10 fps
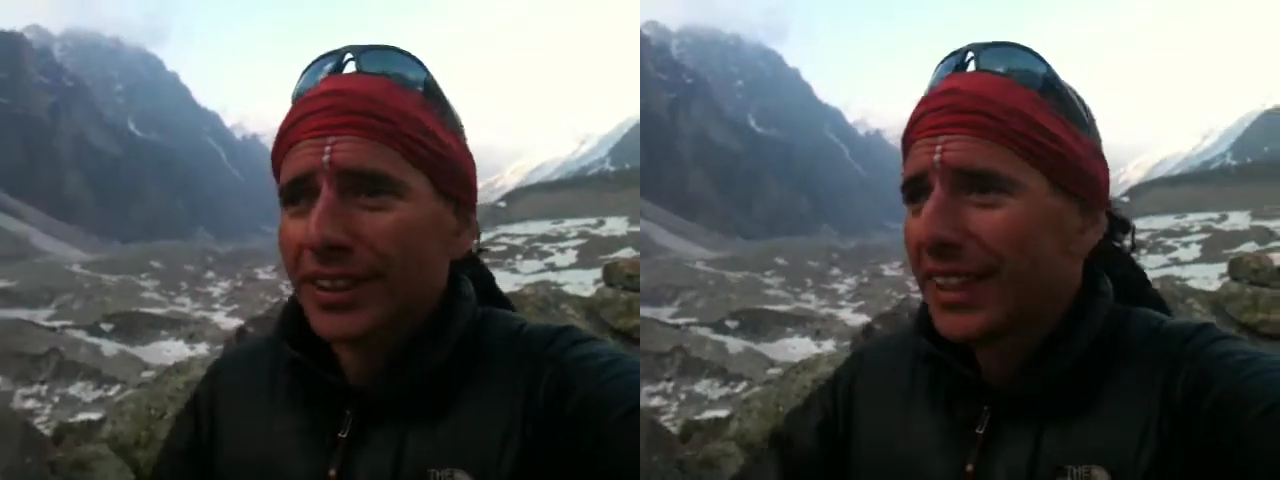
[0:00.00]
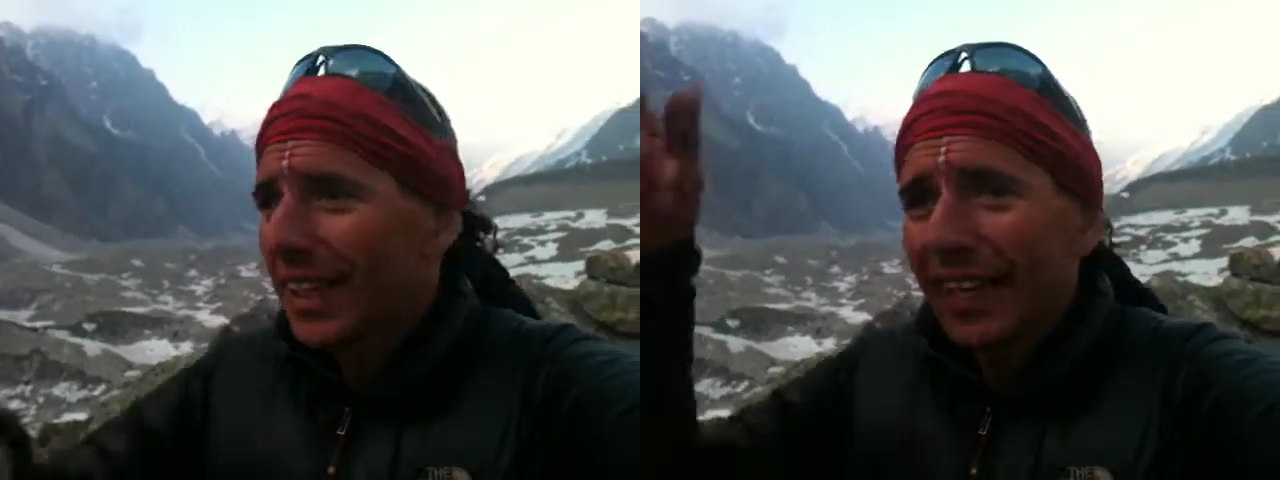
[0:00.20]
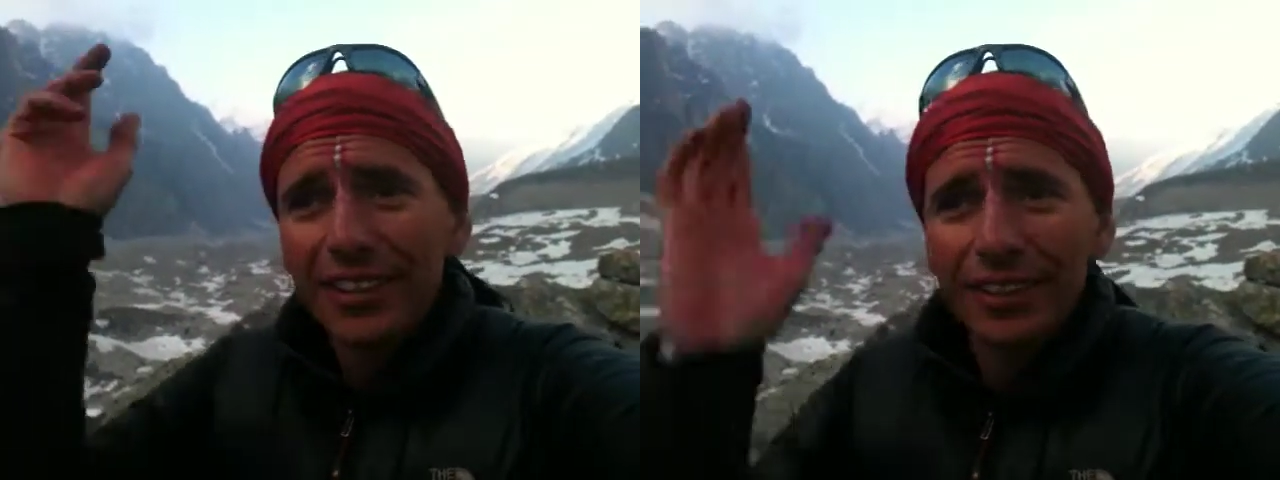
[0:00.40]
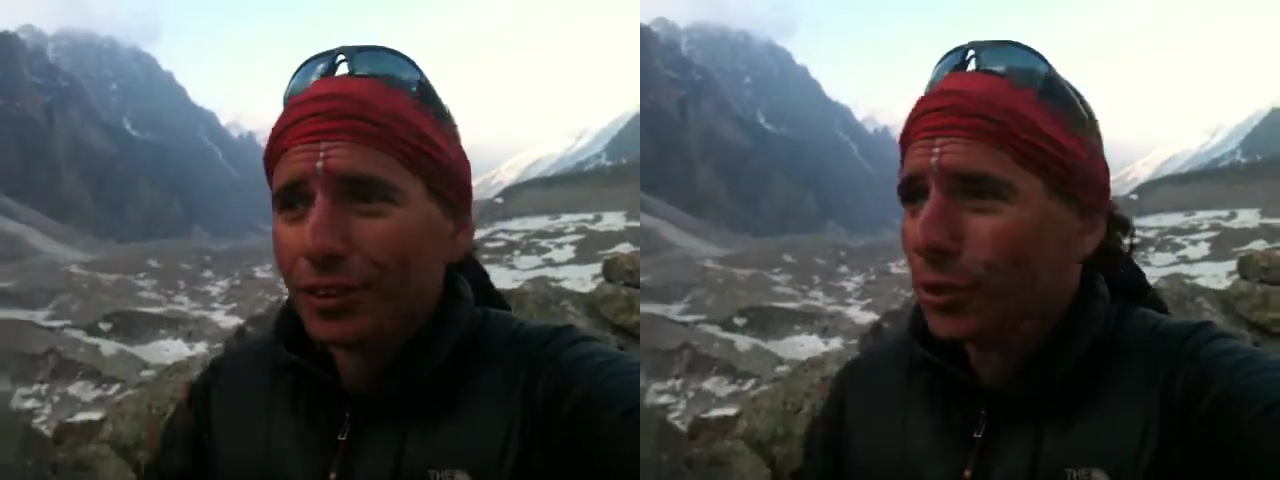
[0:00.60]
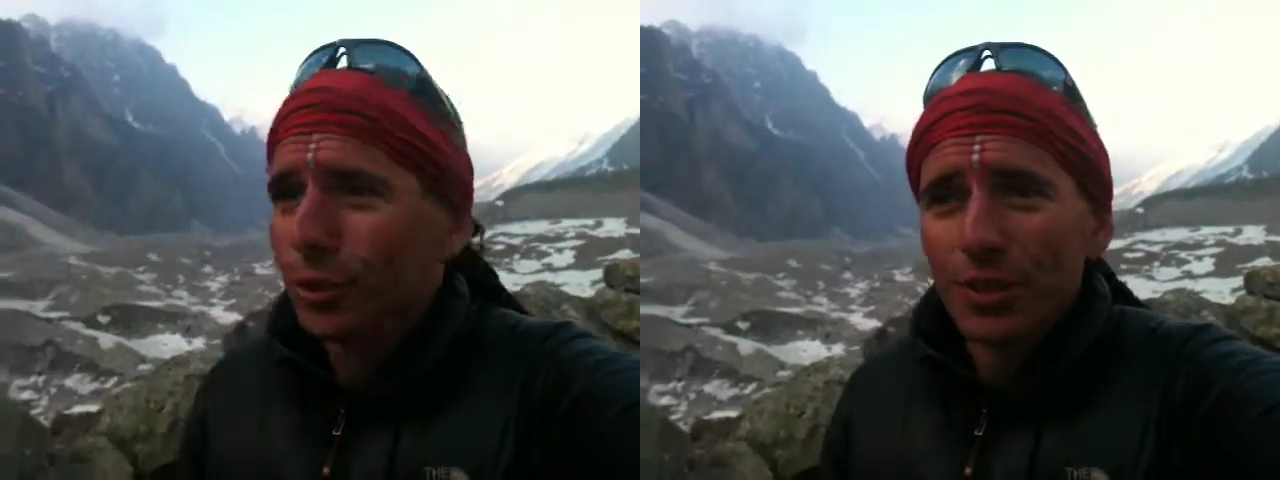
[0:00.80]
galactic
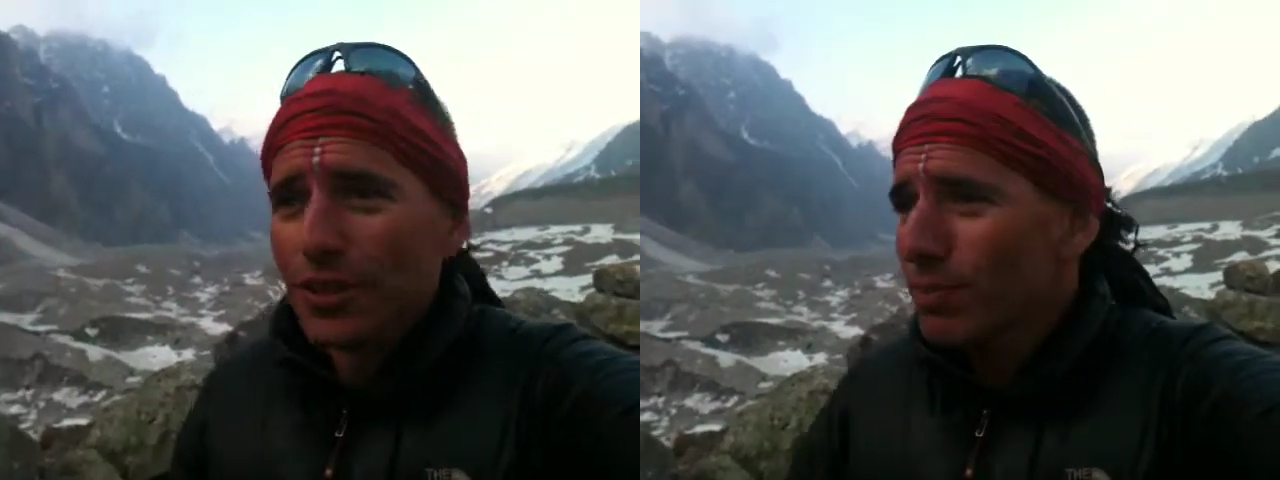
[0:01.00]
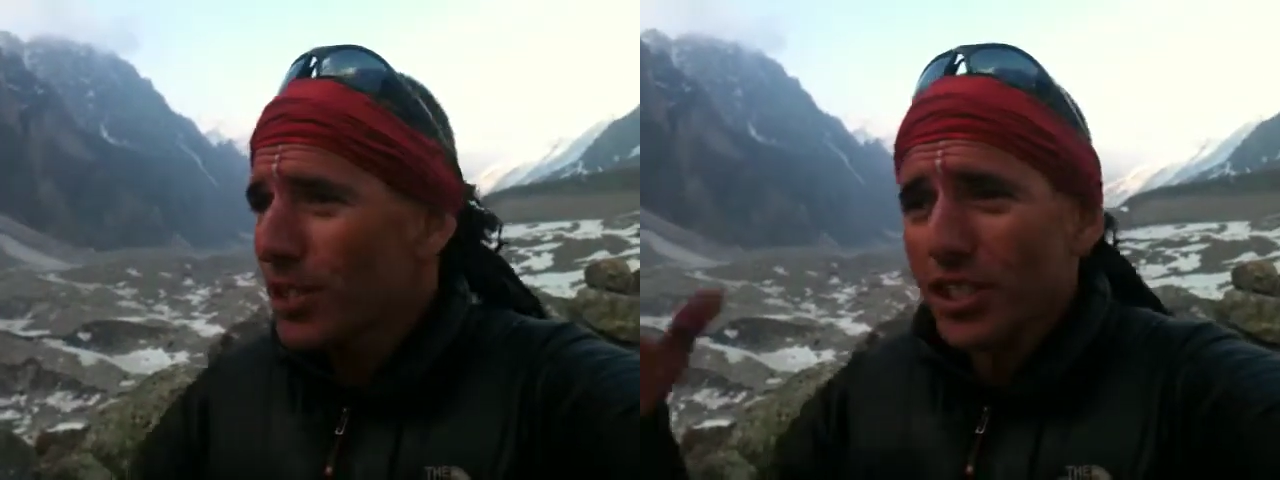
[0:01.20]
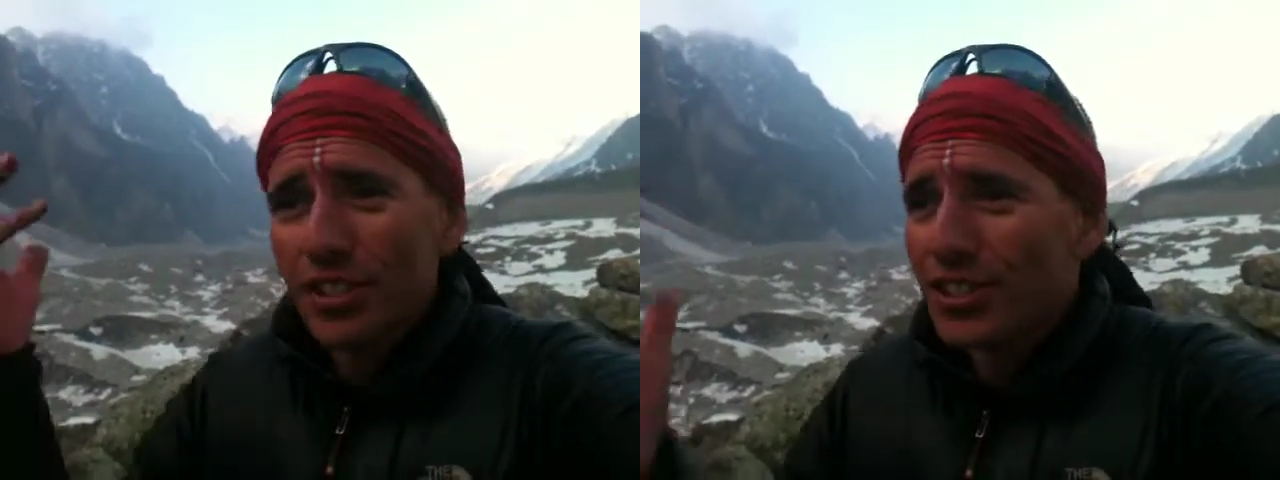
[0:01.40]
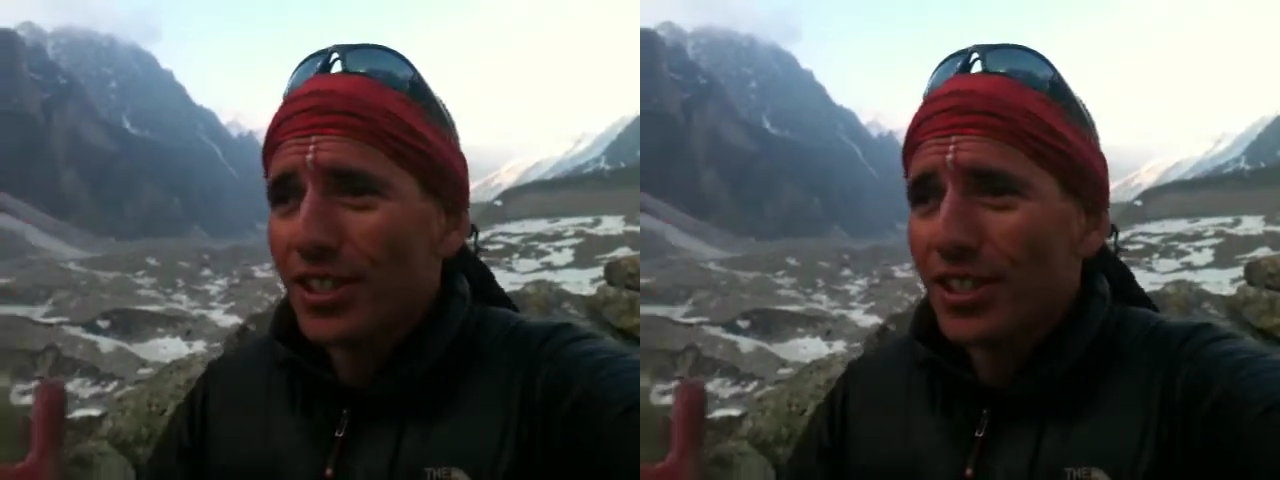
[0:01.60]
transmission,